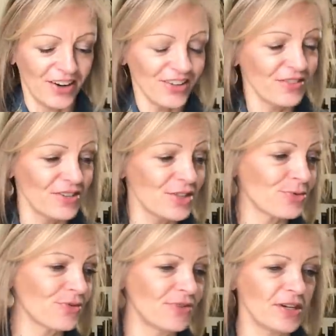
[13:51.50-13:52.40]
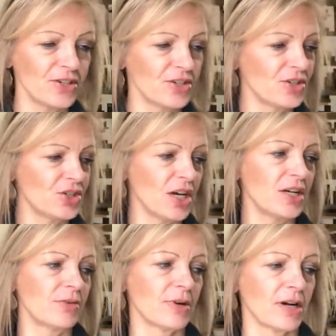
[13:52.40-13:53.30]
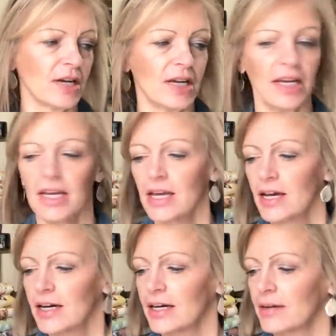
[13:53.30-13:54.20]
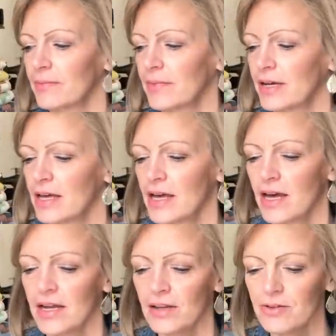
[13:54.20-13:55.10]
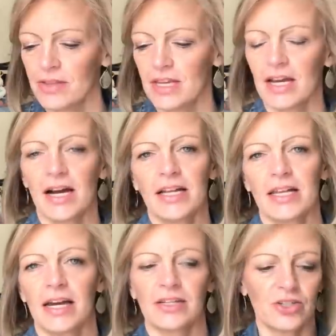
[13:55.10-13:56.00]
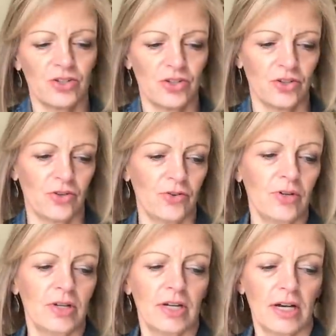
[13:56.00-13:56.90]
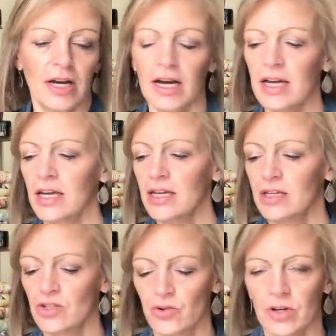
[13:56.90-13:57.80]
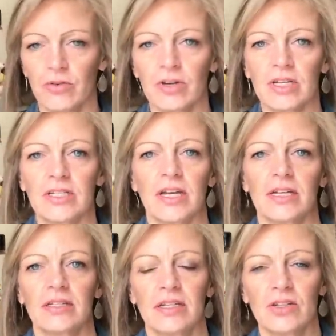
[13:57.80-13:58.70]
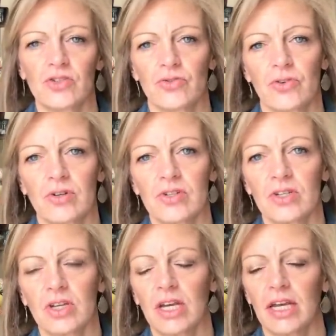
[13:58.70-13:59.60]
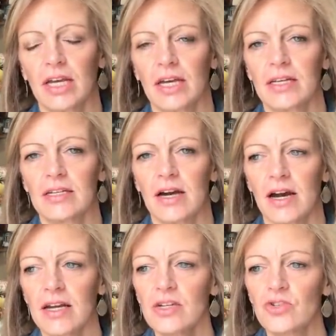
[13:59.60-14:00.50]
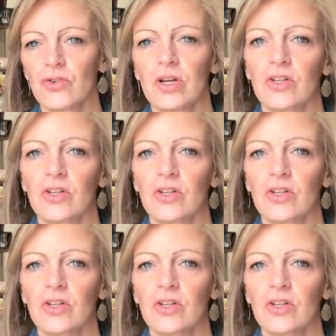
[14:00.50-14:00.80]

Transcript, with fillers: All of these were finished in January. Um, another thing I like to do, I enjoy going into antique stores and I enjoy